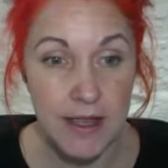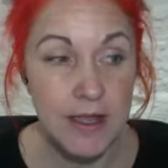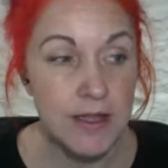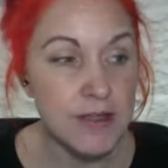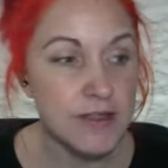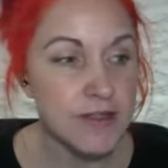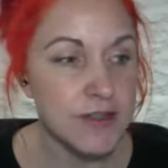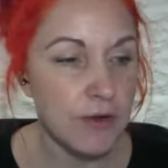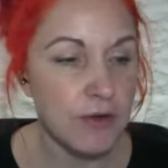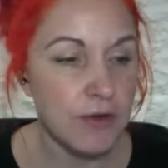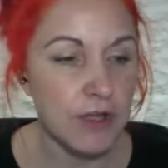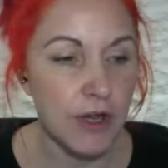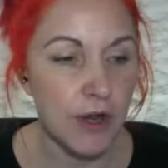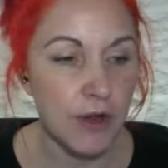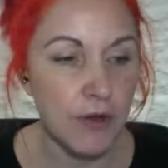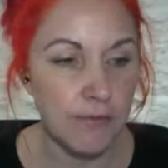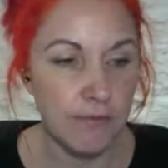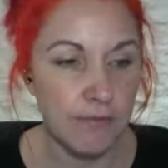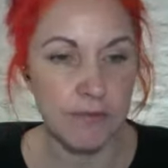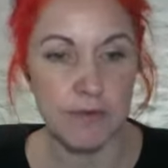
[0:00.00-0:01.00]
So, you
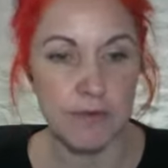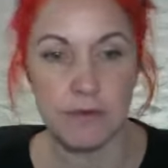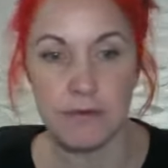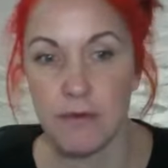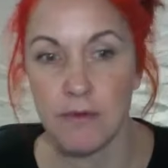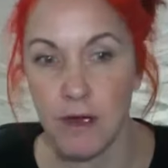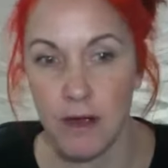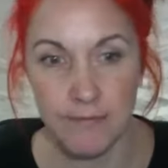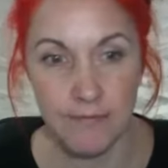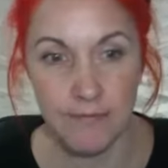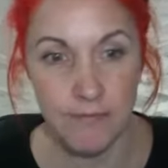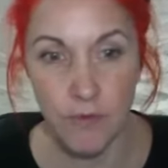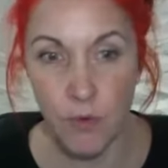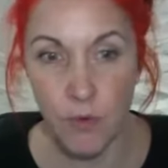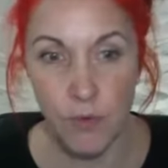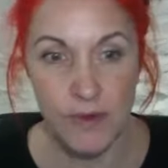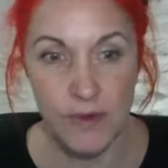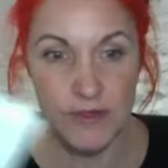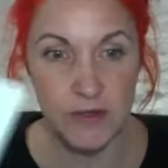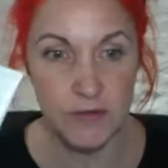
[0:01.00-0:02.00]
know, I've
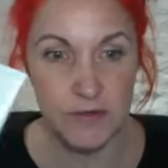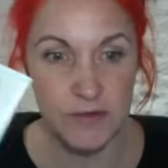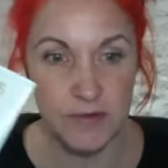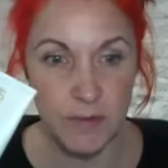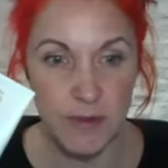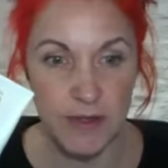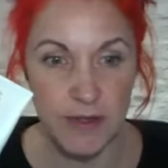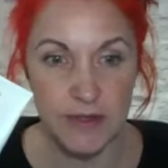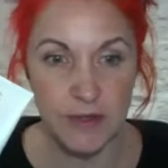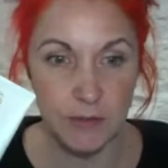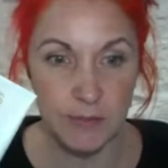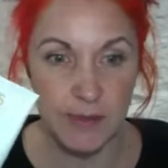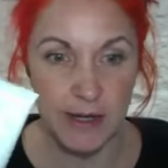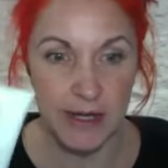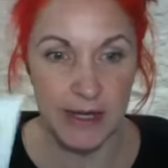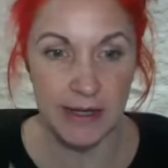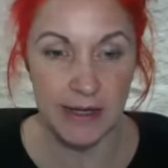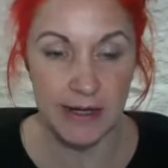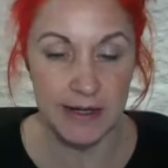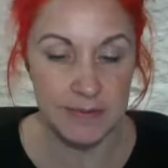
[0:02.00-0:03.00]
always got some of this on
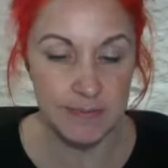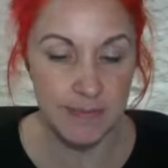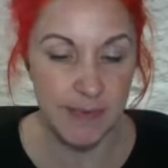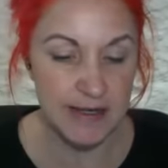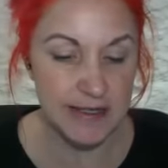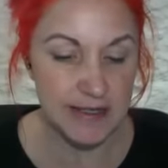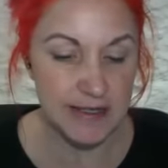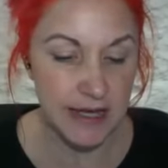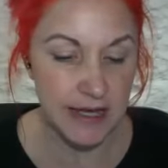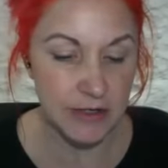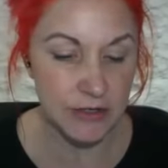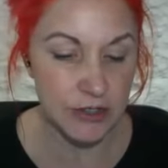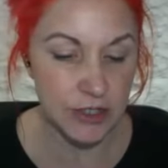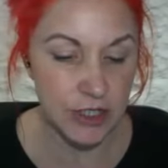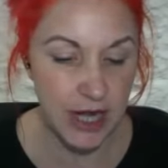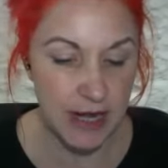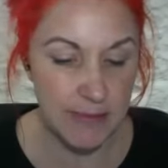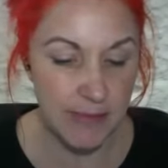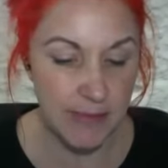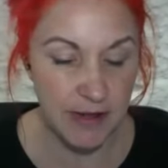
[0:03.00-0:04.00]
me. It's basically a
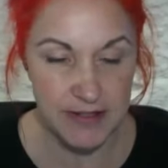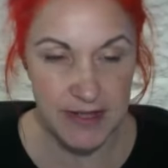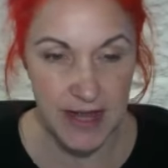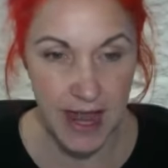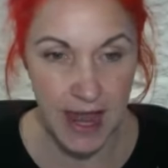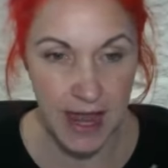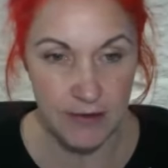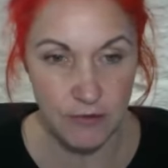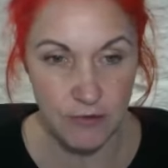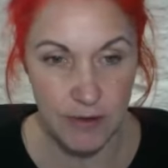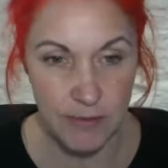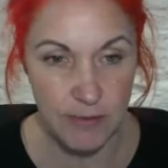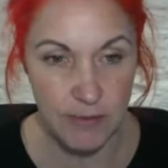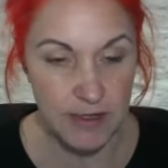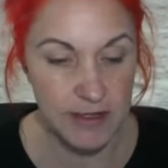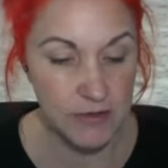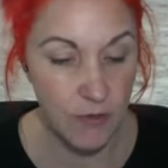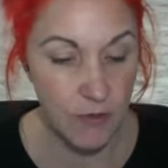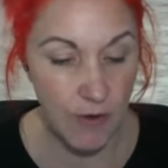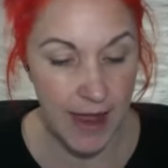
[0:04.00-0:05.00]
shea butter hand cream and
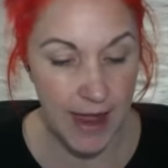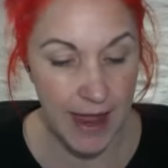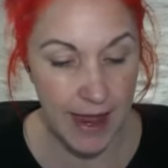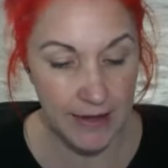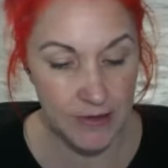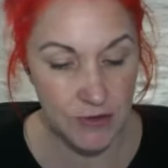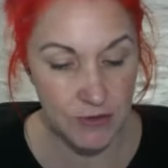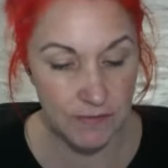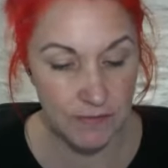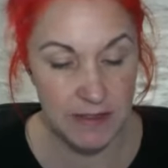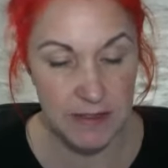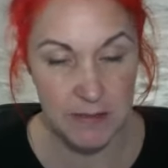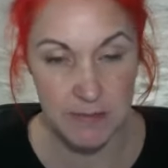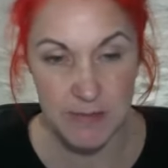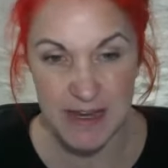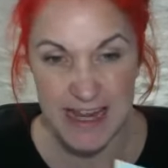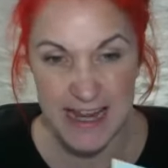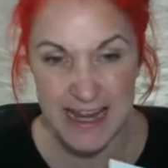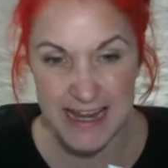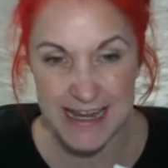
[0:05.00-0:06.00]
it's got extra
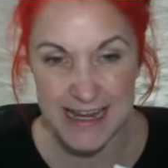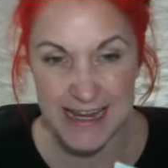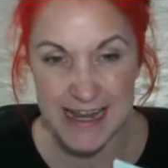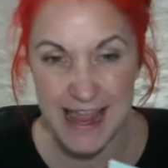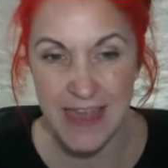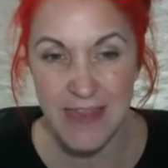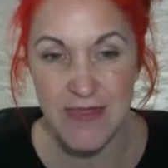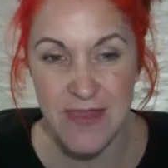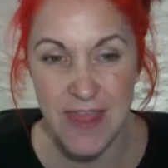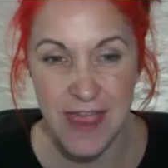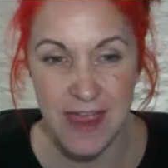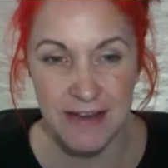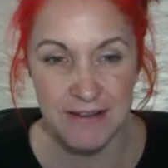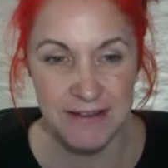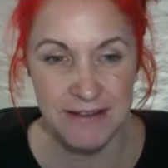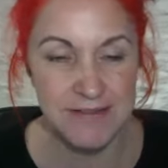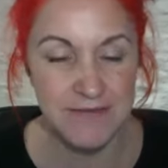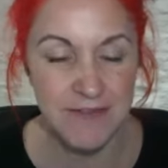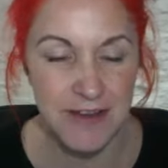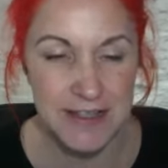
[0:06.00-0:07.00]
vitamin E in there and
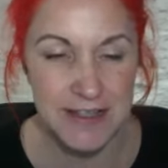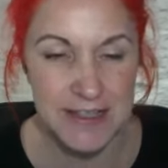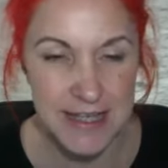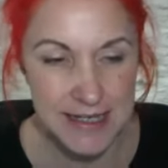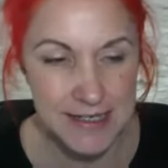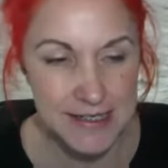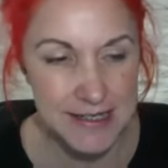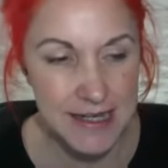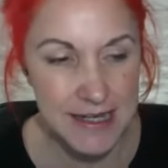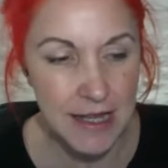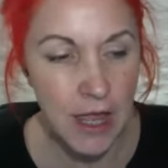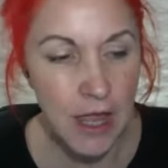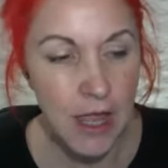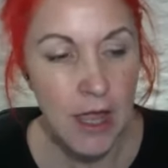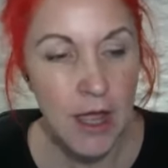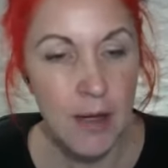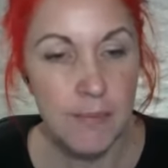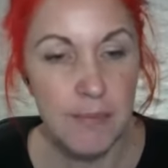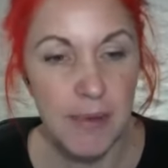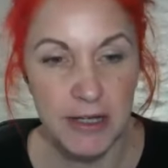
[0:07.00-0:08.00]
it's fantastic.
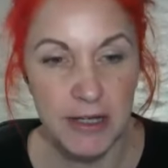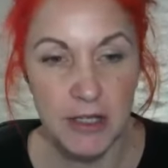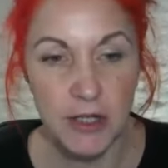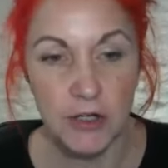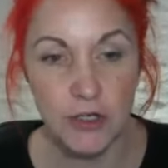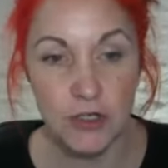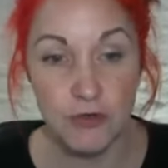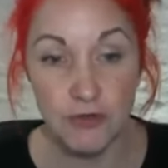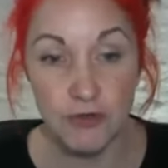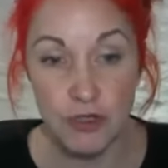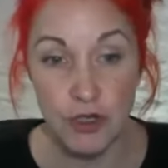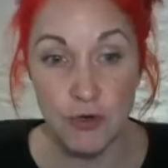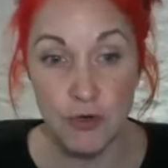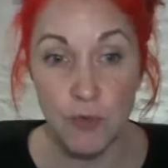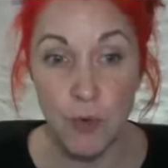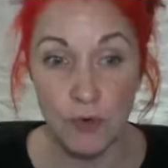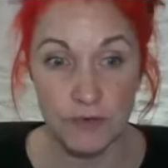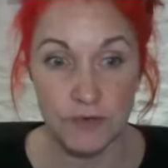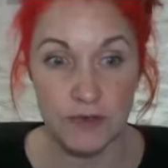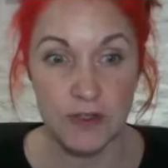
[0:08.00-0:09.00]
But, you know, you
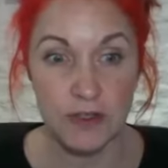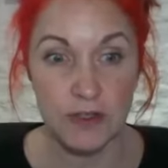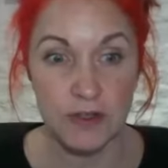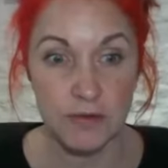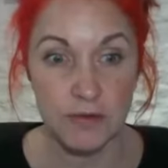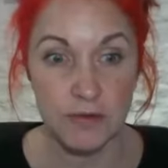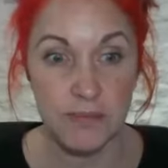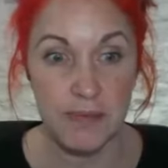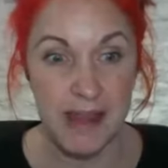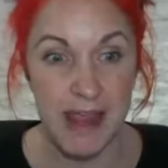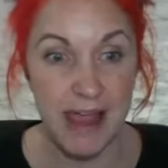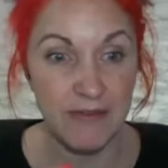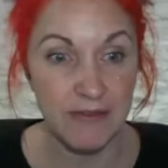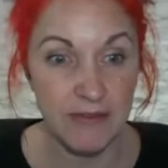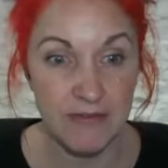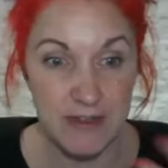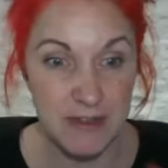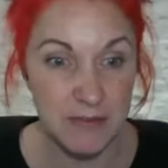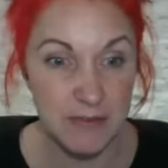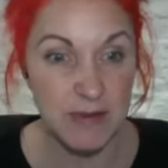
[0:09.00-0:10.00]
want to be having
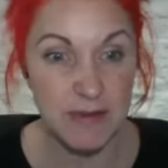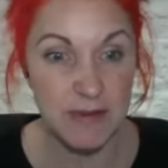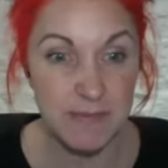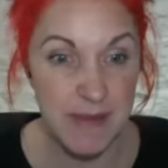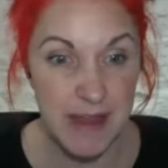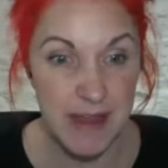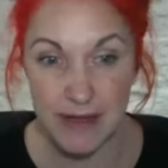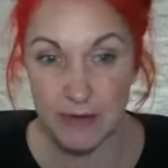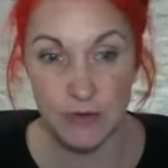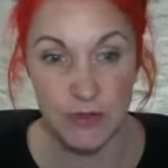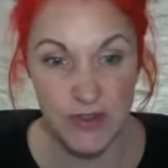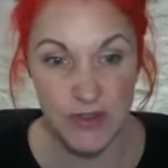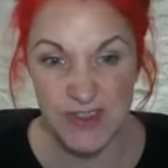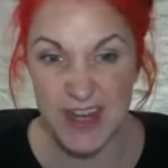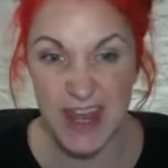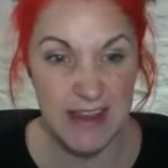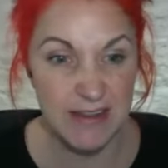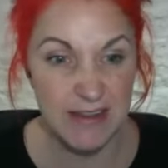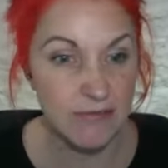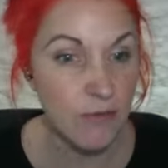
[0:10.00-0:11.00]
vitamin E on your
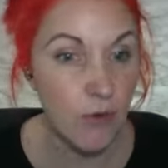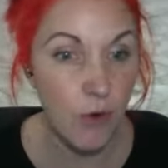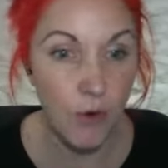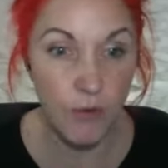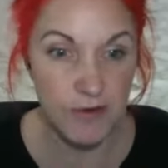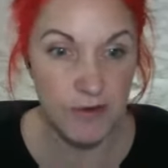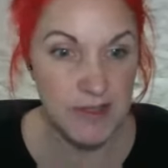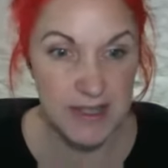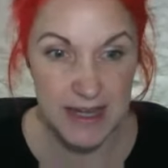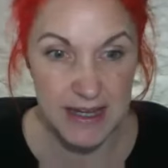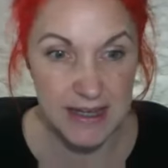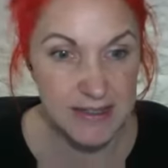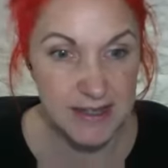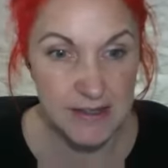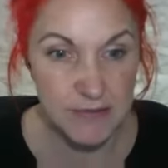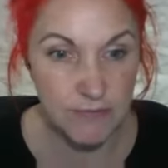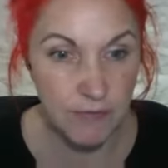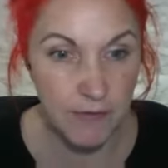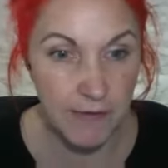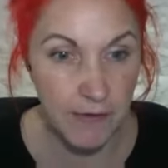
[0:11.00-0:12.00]
skin, obviously, because
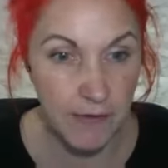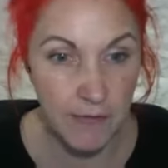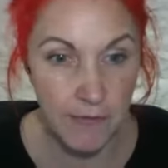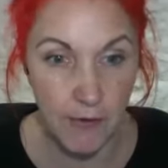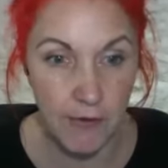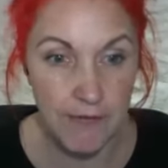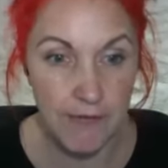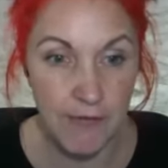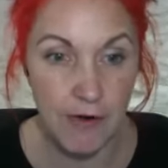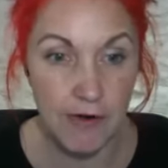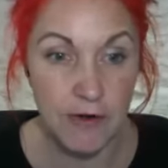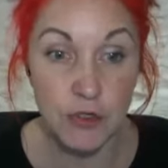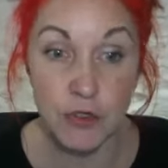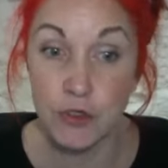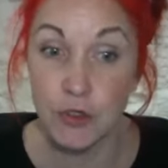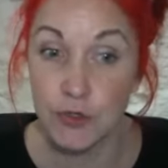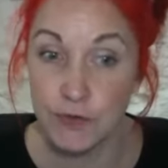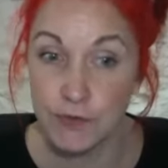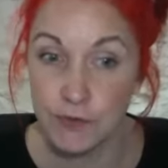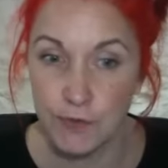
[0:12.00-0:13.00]
it's very, very, very
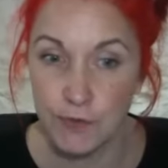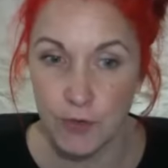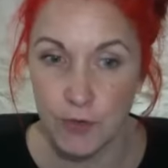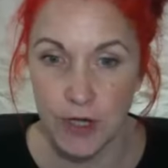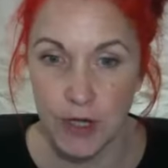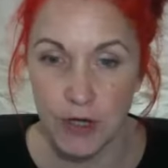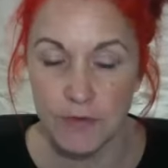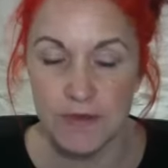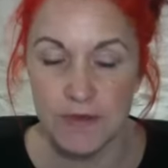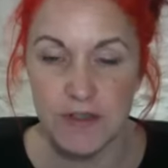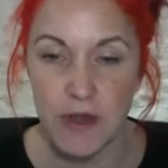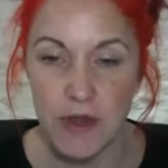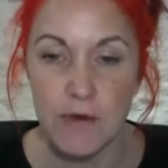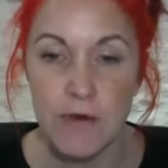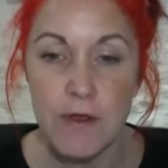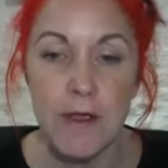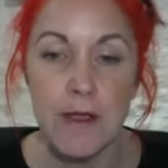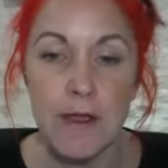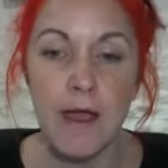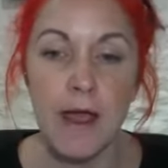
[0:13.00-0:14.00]
good for you. So
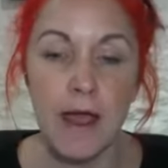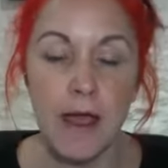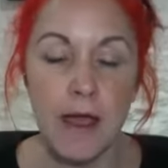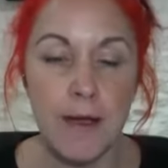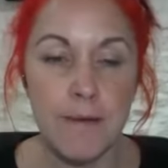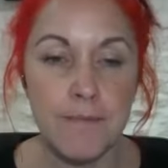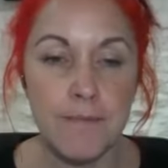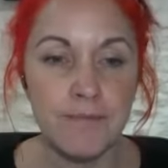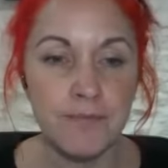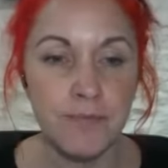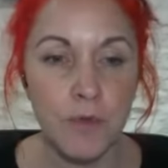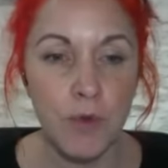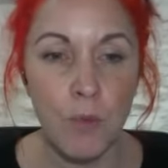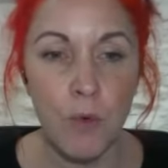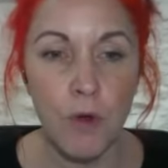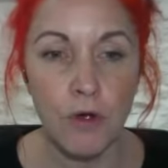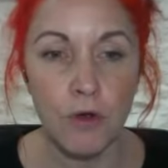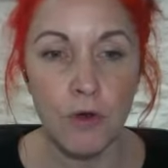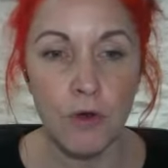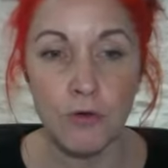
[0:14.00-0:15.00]

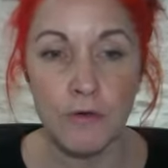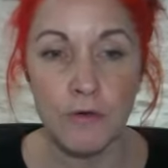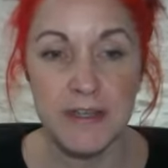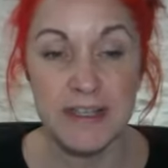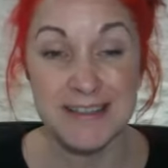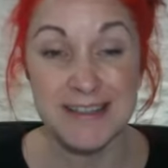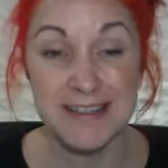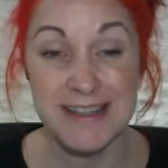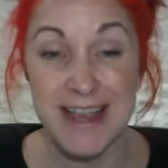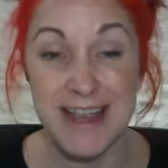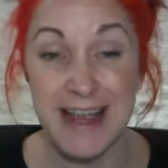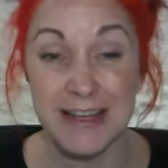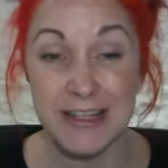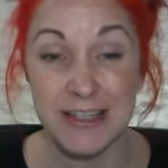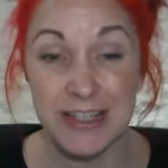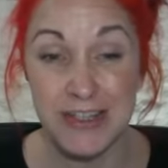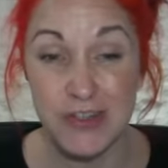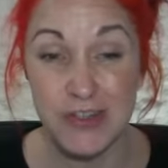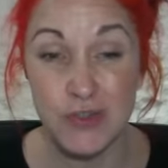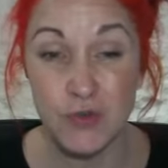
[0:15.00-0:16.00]
what chlorine does is it
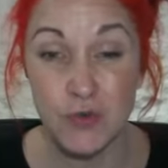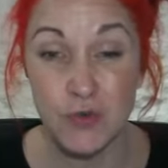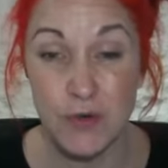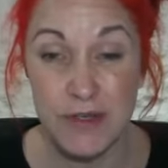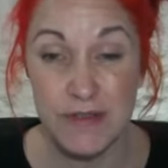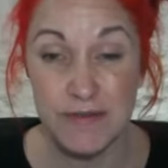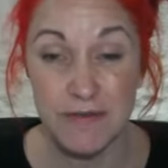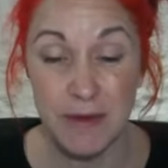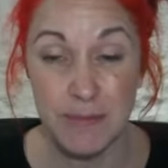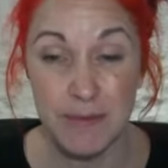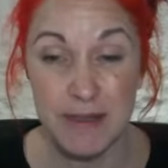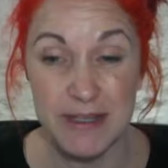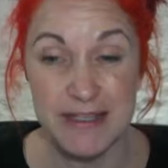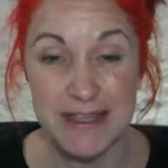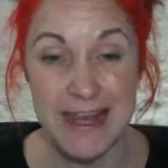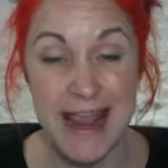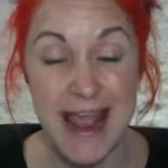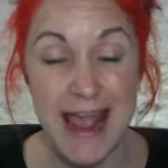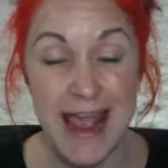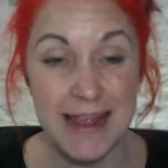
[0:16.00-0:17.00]
actually destroys vitamin
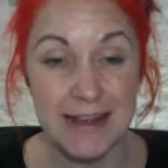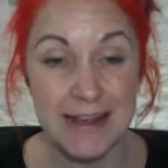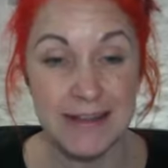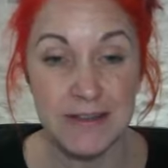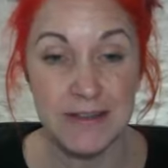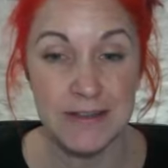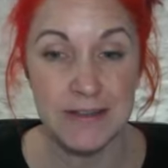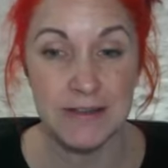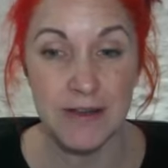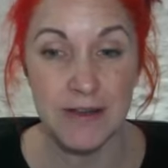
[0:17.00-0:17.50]
C and